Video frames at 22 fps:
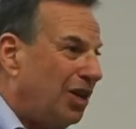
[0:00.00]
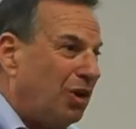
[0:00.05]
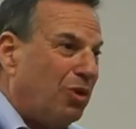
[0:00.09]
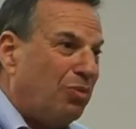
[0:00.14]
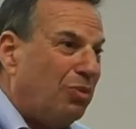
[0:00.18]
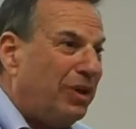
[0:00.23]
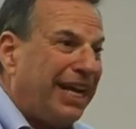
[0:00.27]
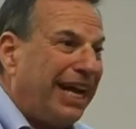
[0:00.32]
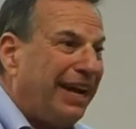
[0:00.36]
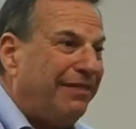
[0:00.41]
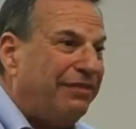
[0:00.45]

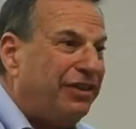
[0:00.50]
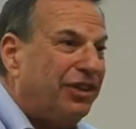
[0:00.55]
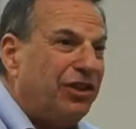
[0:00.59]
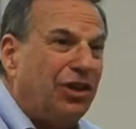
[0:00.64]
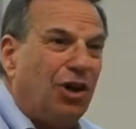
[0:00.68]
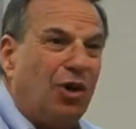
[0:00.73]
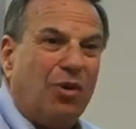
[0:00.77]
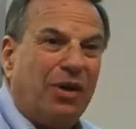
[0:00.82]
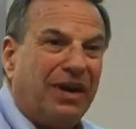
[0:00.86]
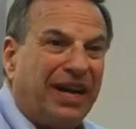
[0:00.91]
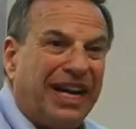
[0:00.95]
We have to
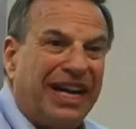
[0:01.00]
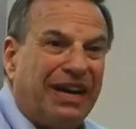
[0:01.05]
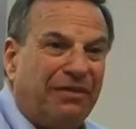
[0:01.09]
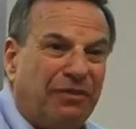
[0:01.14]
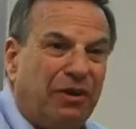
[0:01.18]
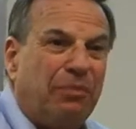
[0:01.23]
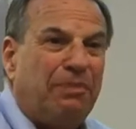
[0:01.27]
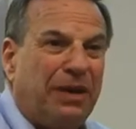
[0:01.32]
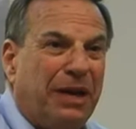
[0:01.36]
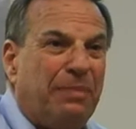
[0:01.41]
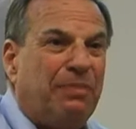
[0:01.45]
go
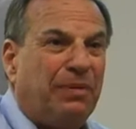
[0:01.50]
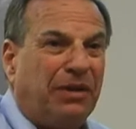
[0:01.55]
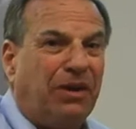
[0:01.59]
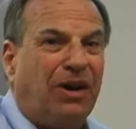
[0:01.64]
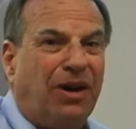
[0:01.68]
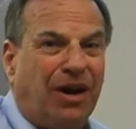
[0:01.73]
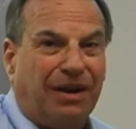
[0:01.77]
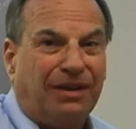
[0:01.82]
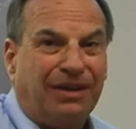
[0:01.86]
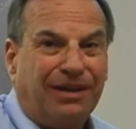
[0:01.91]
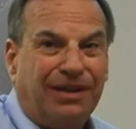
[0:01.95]
wherever people
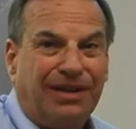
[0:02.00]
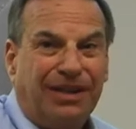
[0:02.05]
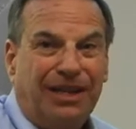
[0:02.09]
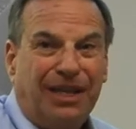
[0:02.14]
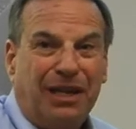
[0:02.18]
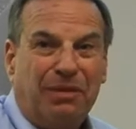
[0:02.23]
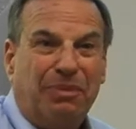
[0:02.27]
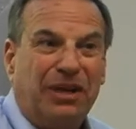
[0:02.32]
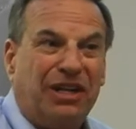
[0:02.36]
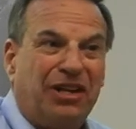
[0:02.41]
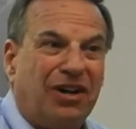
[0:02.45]
are,
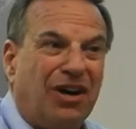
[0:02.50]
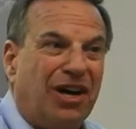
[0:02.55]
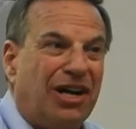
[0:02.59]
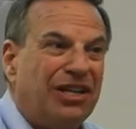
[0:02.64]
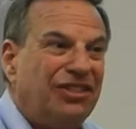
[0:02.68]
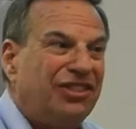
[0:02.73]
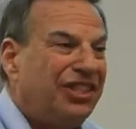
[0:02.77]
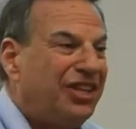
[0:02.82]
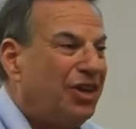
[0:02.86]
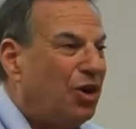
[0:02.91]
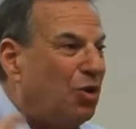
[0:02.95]

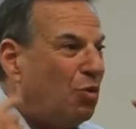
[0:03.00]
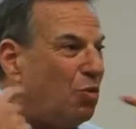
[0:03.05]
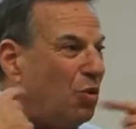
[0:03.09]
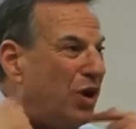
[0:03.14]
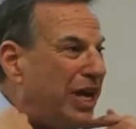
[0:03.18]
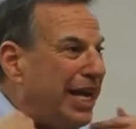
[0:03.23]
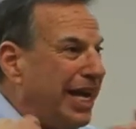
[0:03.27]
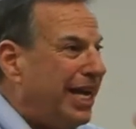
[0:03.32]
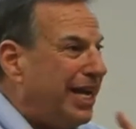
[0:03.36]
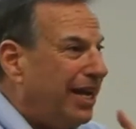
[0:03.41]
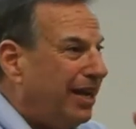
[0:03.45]
because
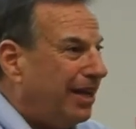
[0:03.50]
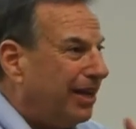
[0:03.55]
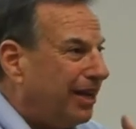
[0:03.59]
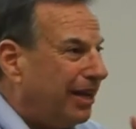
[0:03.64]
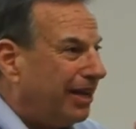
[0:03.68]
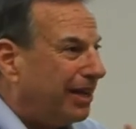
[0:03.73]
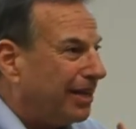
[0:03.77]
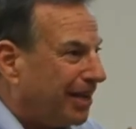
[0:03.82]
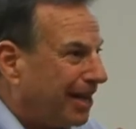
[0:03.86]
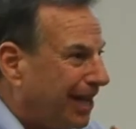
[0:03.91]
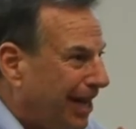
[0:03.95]

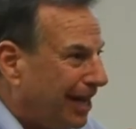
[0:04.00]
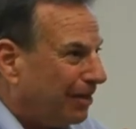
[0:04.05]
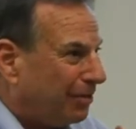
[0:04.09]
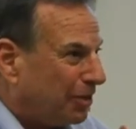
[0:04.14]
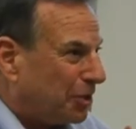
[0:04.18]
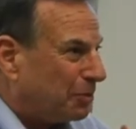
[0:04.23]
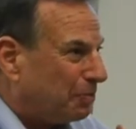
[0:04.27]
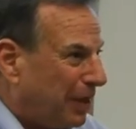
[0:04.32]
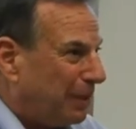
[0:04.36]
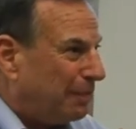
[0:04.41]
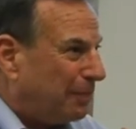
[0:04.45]
we, the
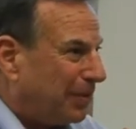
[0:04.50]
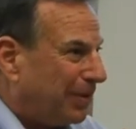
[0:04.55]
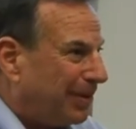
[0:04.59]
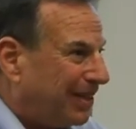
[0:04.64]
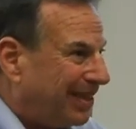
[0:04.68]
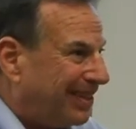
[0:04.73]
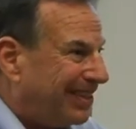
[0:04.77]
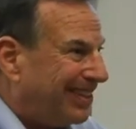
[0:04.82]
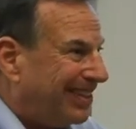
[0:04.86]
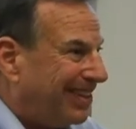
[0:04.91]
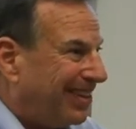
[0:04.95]
Congress
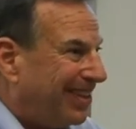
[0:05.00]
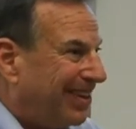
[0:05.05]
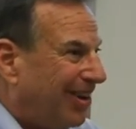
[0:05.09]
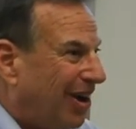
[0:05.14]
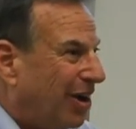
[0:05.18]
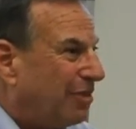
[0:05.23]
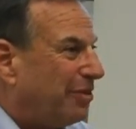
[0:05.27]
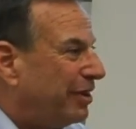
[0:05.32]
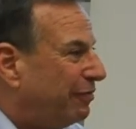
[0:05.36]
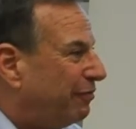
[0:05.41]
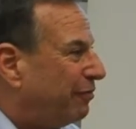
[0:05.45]
people,
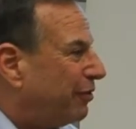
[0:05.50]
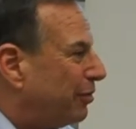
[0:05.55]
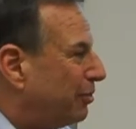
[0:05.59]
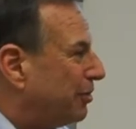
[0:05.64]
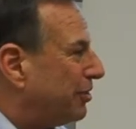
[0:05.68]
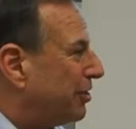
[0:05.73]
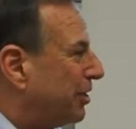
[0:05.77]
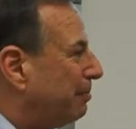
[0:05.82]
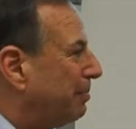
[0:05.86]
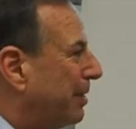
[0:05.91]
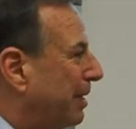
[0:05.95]
are
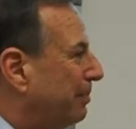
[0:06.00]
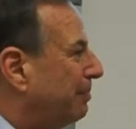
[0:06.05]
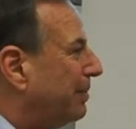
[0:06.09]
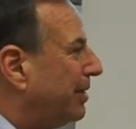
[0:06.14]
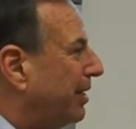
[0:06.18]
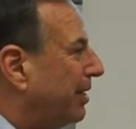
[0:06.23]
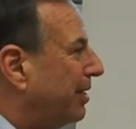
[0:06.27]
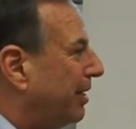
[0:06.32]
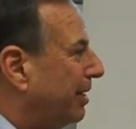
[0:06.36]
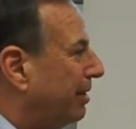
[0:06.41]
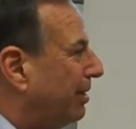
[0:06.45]
influencing
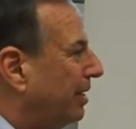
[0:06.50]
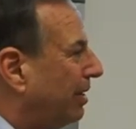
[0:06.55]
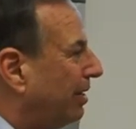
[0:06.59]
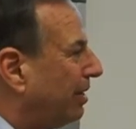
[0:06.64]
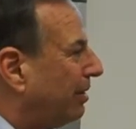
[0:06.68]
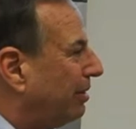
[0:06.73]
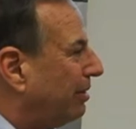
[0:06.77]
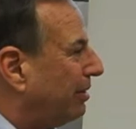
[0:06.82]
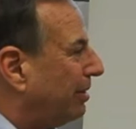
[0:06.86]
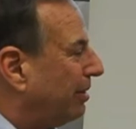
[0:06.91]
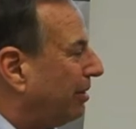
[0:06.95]

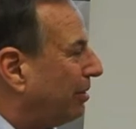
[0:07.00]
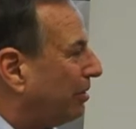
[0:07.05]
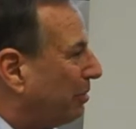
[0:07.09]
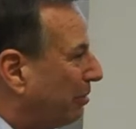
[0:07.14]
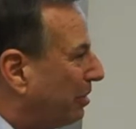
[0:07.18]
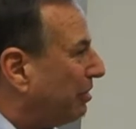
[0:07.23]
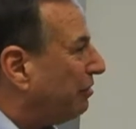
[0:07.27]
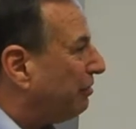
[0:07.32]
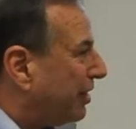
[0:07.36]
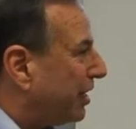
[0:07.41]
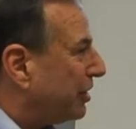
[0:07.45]
our
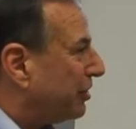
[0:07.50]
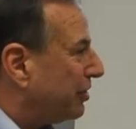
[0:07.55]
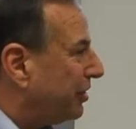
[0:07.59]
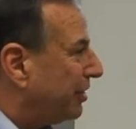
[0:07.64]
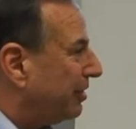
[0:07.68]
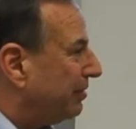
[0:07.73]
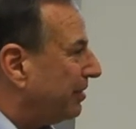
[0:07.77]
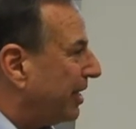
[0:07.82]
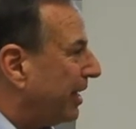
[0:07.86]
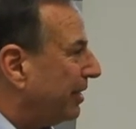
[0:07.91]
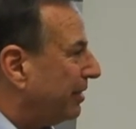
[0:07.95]

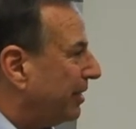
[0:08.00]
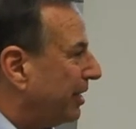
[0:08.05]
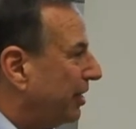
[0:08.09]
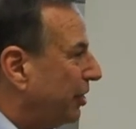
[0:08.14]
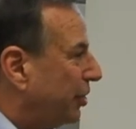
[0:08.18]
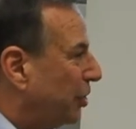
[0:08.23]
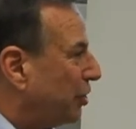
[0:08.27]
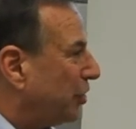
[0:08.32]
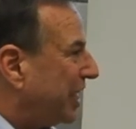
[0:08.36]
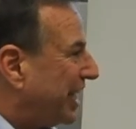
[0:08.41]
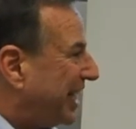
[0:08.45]
reflection of that.
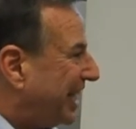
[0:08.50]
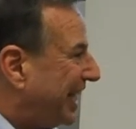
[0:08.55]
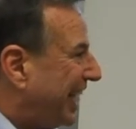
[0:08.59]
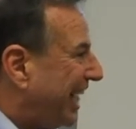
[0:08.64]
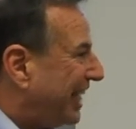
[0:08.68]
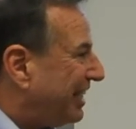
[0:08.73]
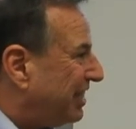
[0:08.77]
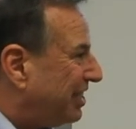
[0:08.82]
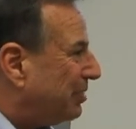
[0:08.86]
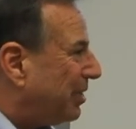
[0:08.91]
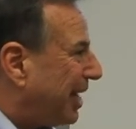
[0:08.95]
You're going to
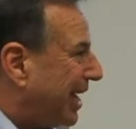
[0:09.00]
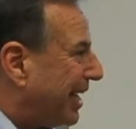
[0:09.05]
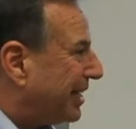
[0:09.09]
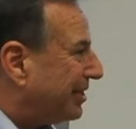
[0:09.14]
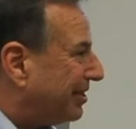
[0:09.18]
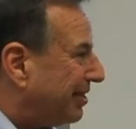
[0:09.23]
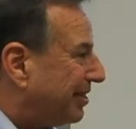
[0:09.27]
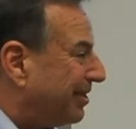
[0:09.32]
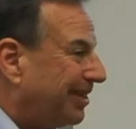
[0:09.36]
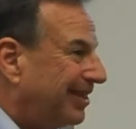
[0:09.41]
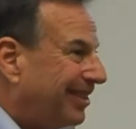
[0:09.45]
get to
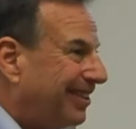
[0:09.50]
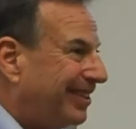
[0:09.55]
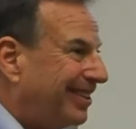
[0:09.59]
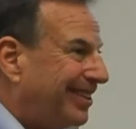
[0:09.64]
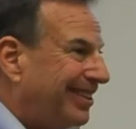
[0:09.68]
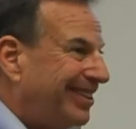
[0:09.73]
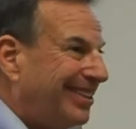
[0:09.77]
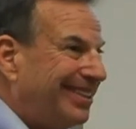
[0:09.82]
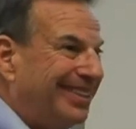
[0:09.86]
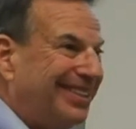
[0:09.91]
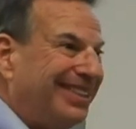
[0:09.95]
us
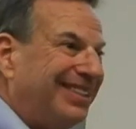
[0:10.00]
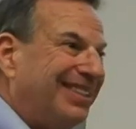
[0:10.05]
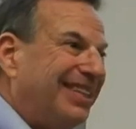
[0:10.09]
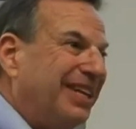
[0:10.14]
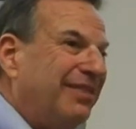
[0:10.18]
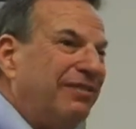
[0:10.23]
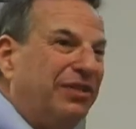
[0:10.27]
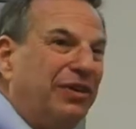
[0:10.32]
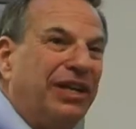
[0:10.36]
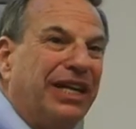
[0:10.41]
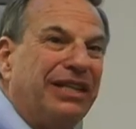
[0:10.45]

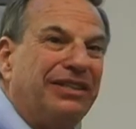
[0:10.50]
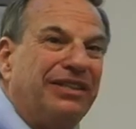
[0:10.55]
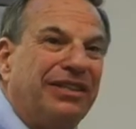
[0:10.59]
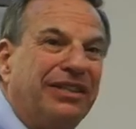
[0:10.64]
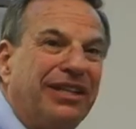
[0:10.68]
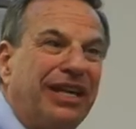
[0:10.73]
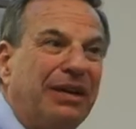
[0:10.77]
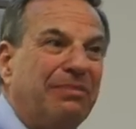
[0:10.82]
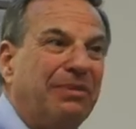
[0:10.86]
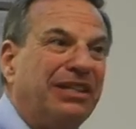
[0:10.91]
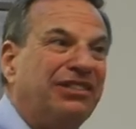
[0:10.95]
if you get to
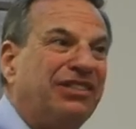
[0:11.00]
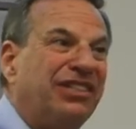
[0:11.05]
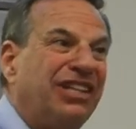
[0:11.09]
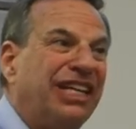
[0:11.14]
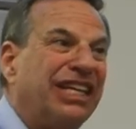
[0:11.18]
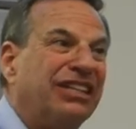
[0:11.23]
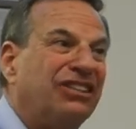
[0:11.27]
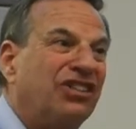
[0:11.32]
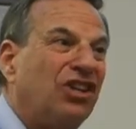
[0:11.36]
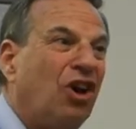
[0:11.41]
them. It's